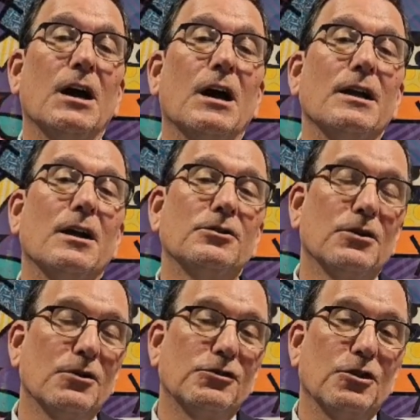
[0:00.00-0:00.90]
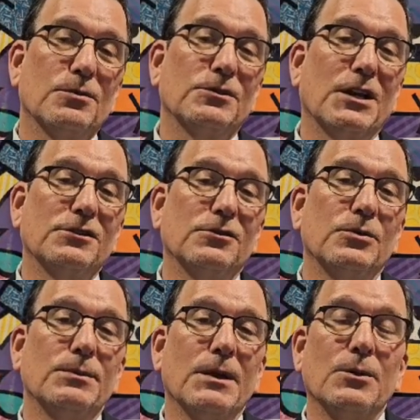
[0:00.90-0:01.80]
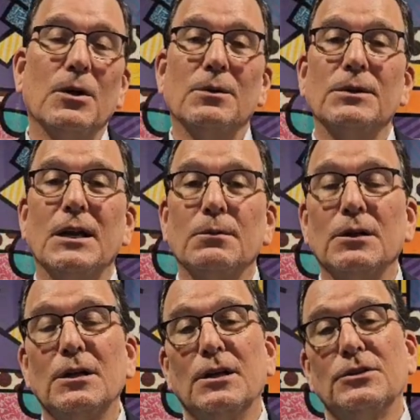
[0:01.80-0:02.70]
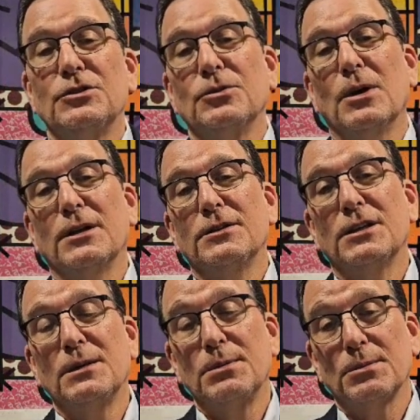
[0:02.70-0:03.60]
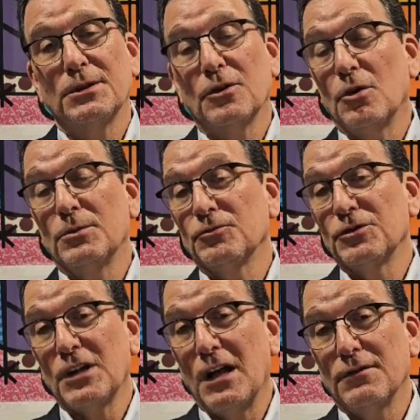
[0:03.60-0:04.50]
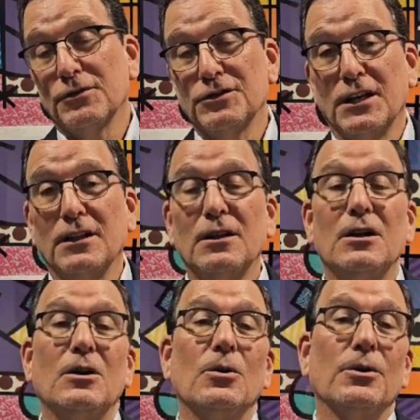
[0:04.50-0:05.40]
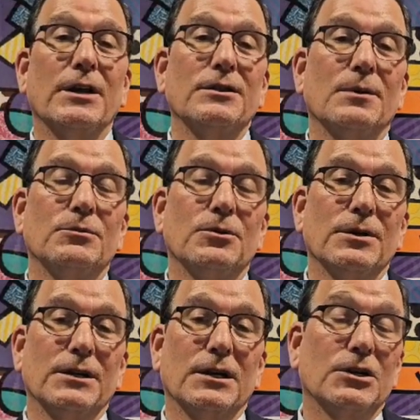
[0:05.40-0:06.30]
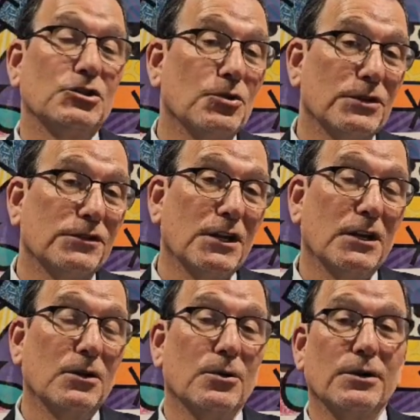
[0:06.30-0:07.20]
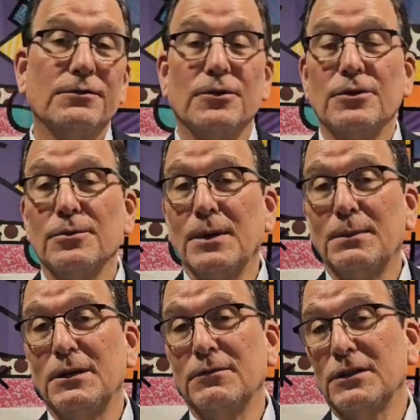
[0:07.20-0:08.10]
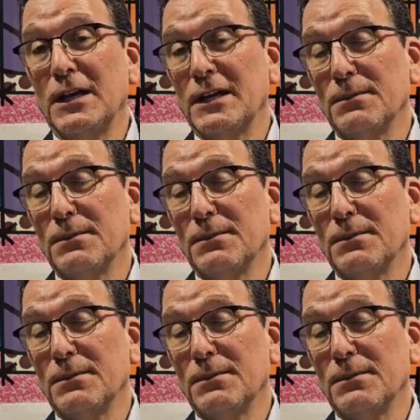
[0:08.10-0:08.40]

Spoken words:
under those circumstances, we may well be able to keep people in their home and resolve or settle or end up doing a short sale or further, maybe even